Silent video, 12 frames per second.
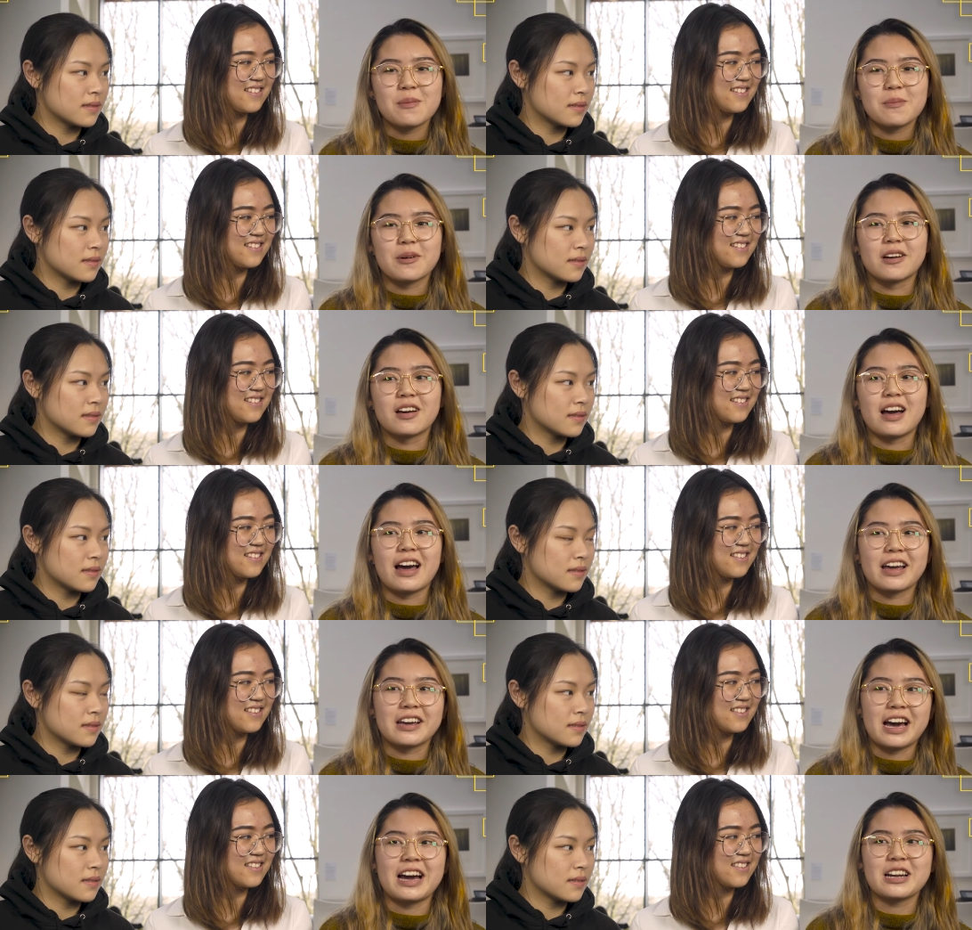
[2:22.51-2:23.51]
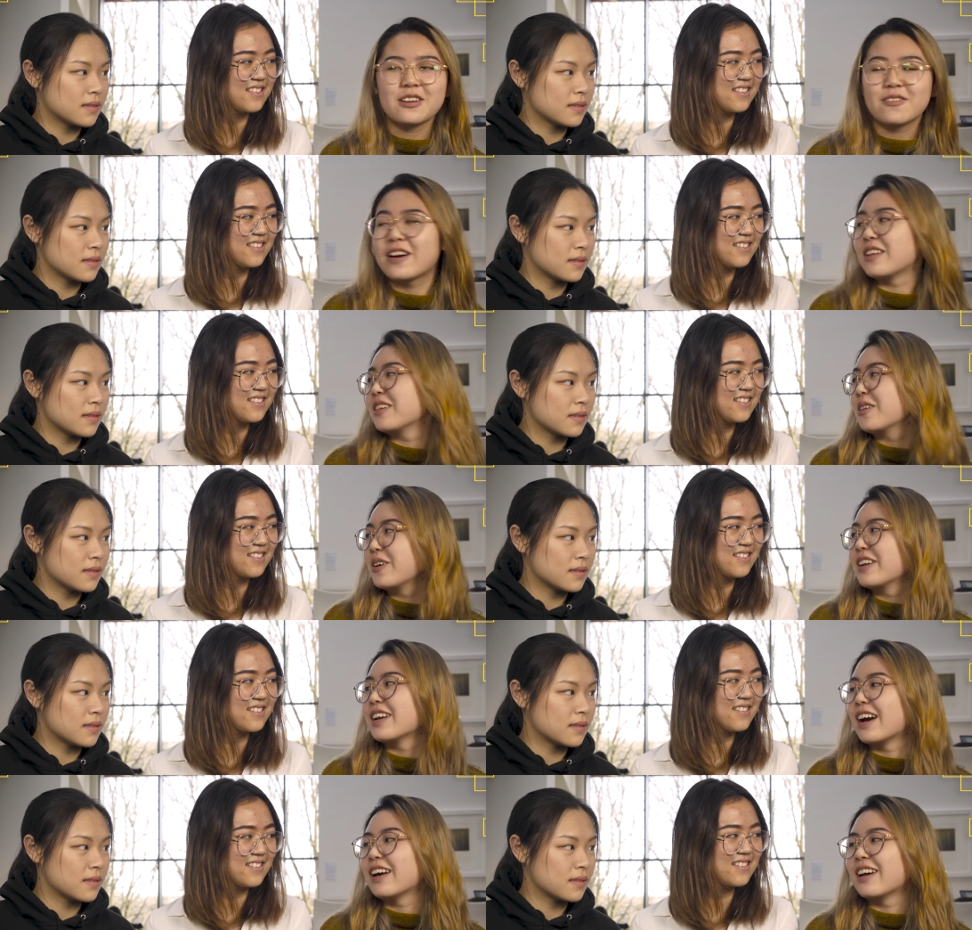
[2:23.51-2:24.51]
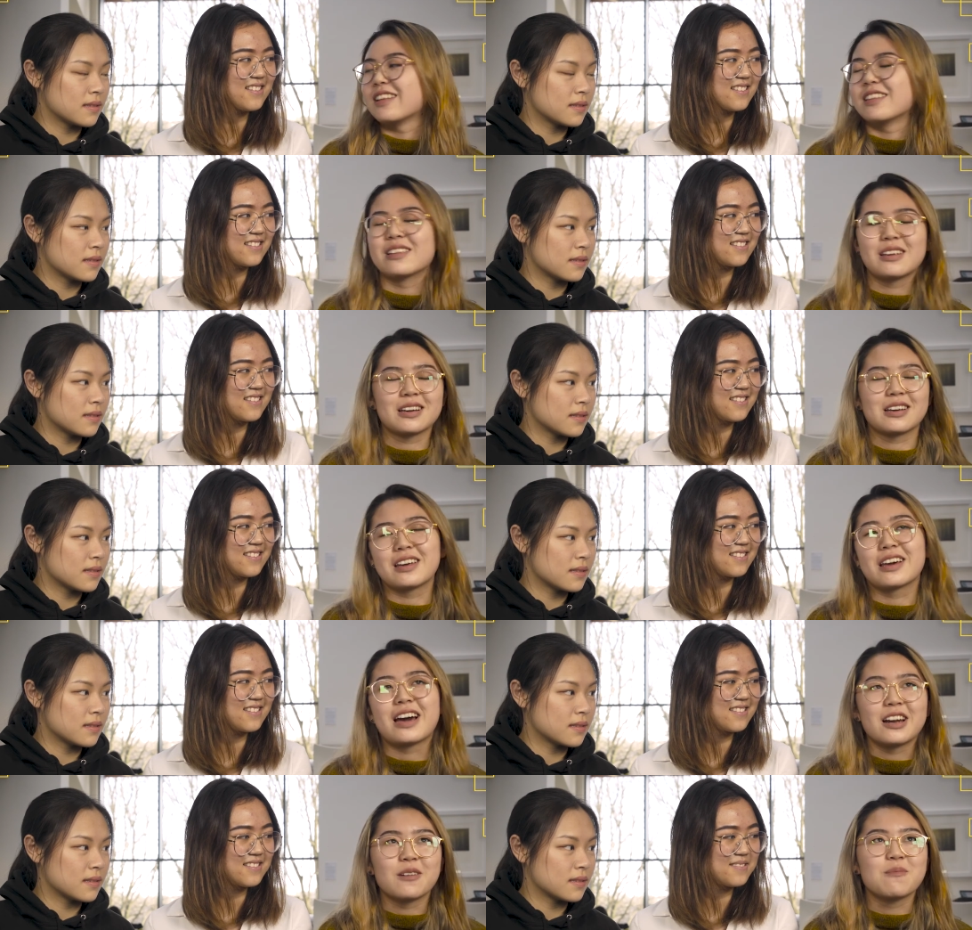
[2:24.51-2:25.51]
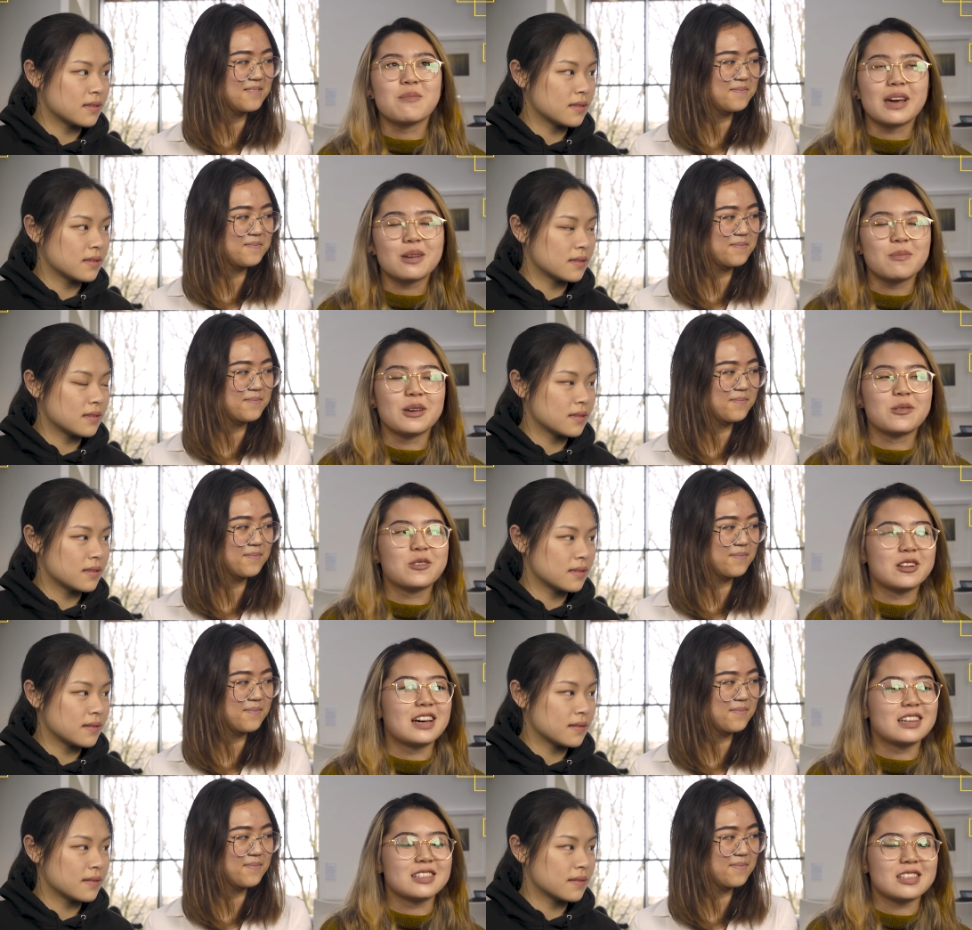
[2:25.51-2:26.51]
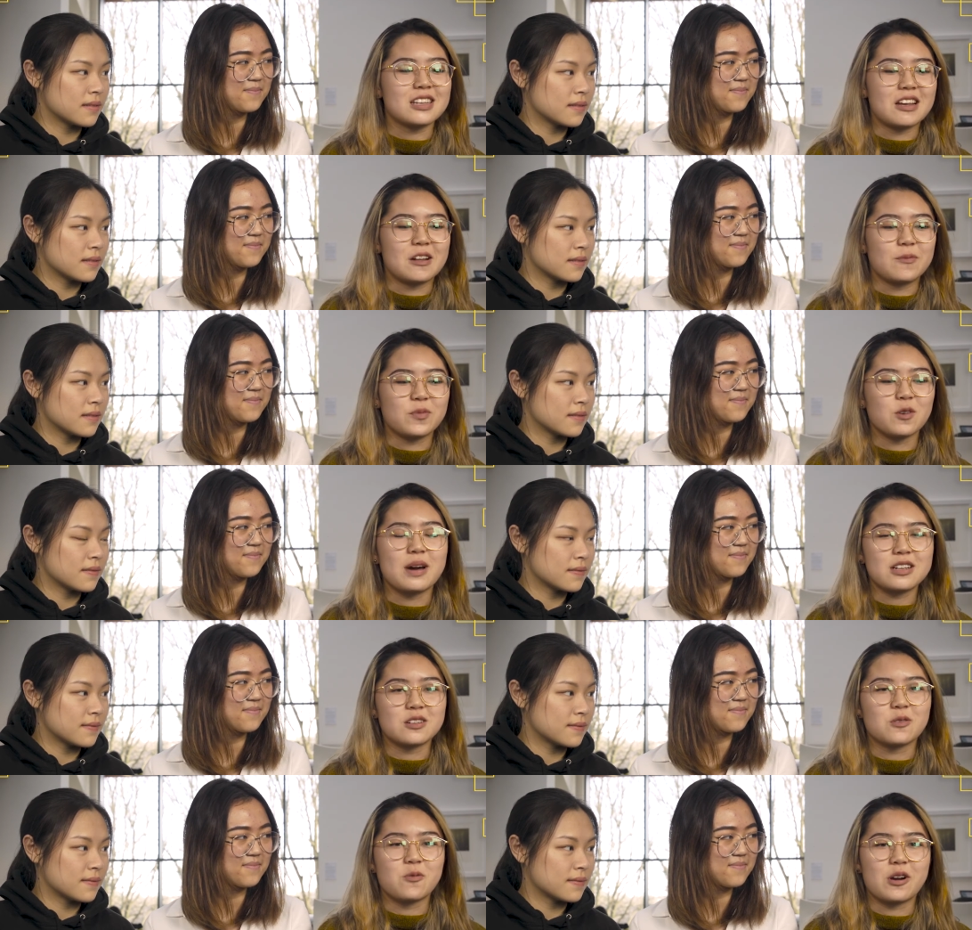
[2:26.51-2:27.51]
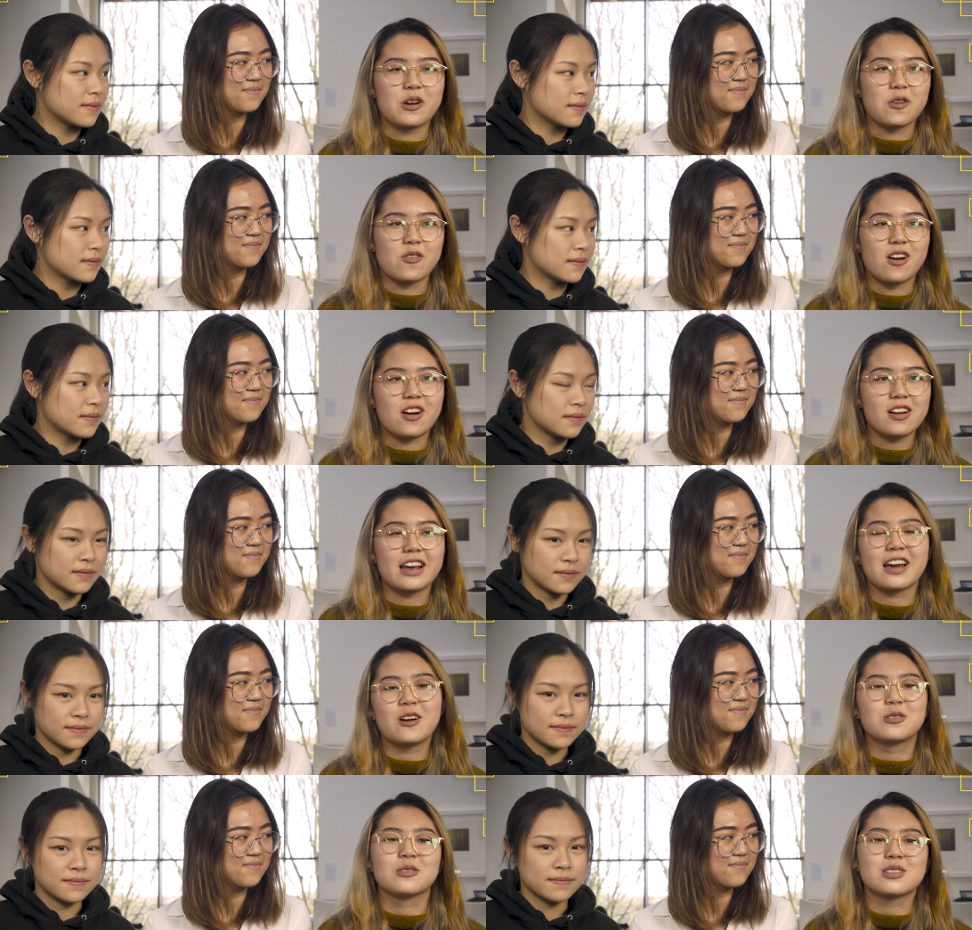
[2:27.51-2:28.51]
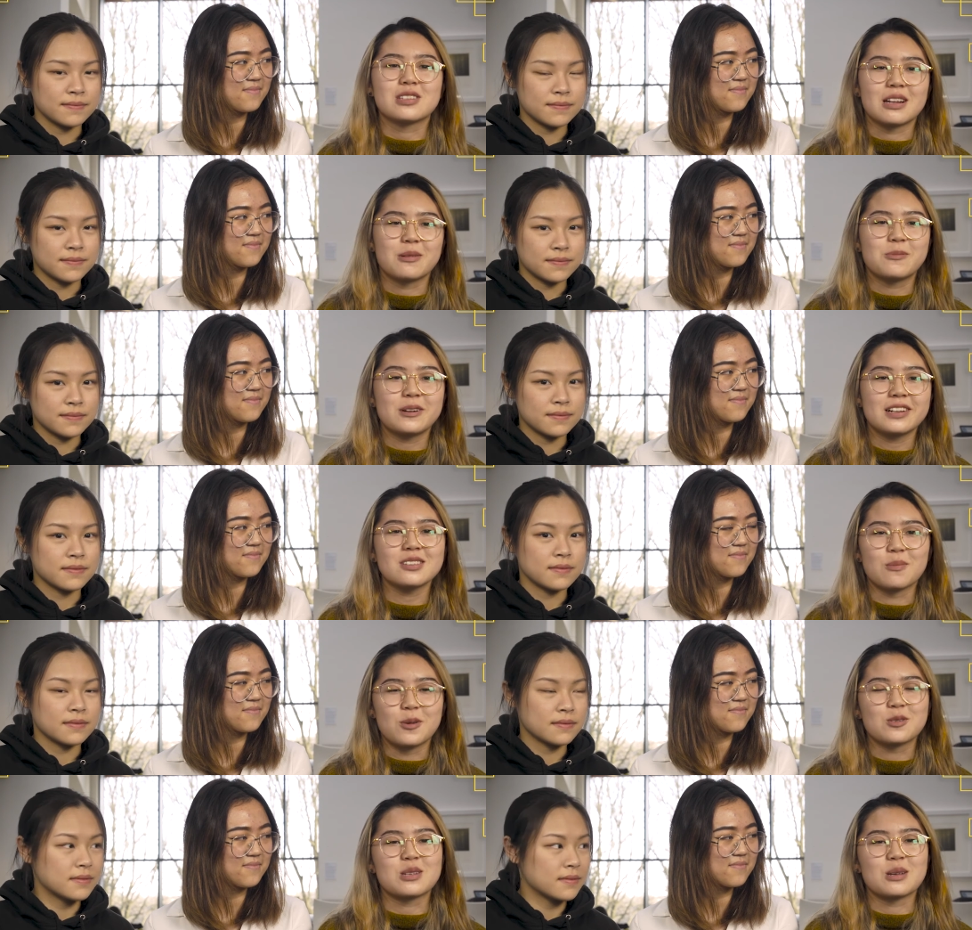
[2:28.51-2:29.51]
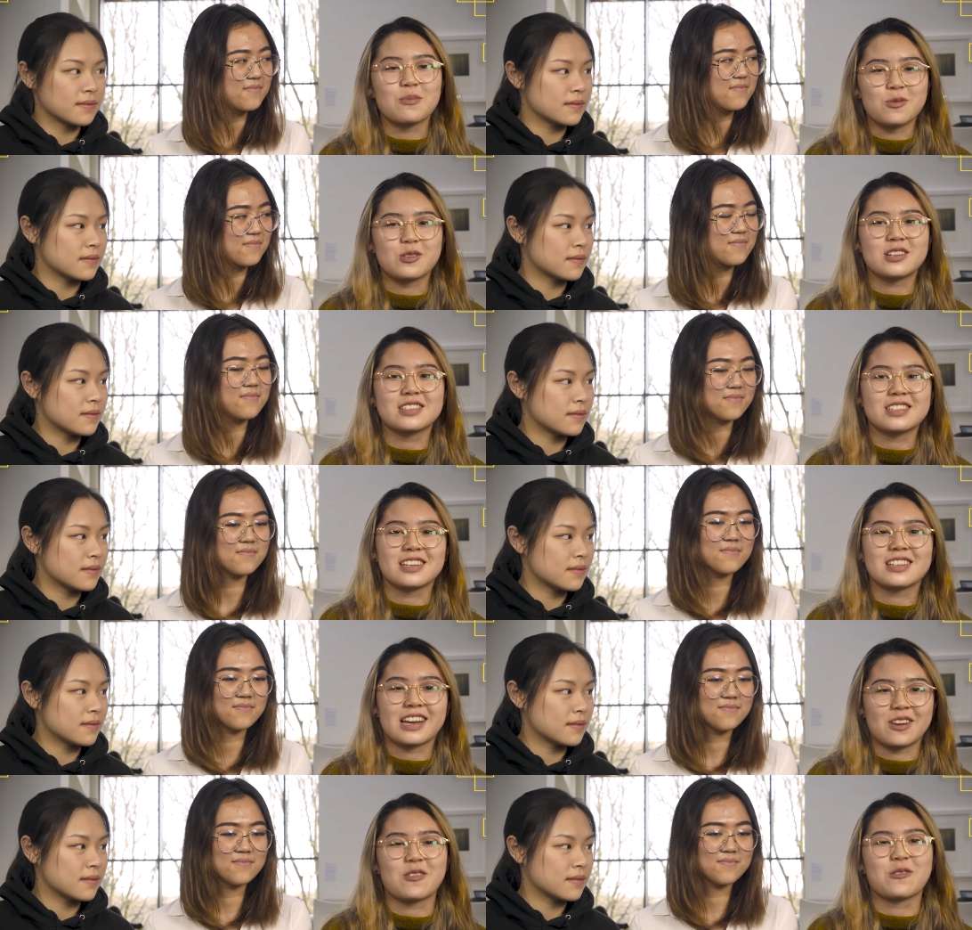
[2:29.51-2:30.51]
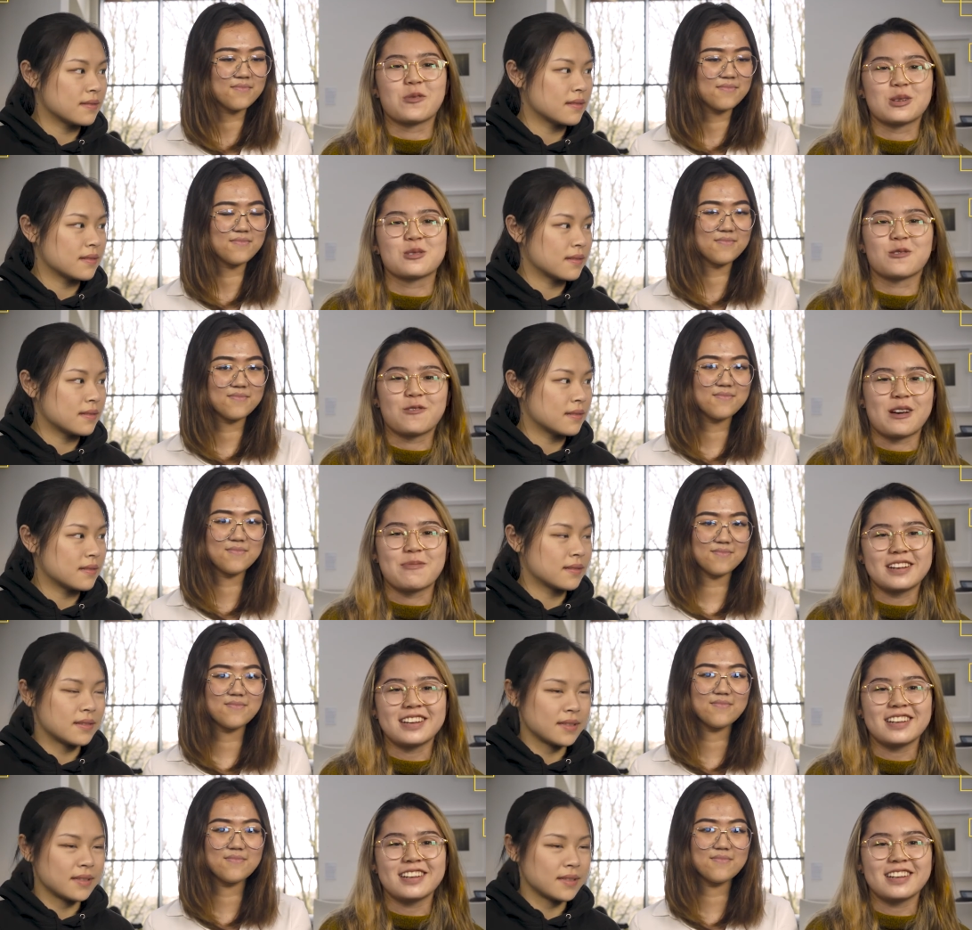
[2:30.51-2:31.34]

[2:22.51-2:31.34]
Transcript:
Speaker 1: but I kind of had a great night, and it kind of made me realize no matter where you are, how do you celebrate, the most important thing is you're with your family.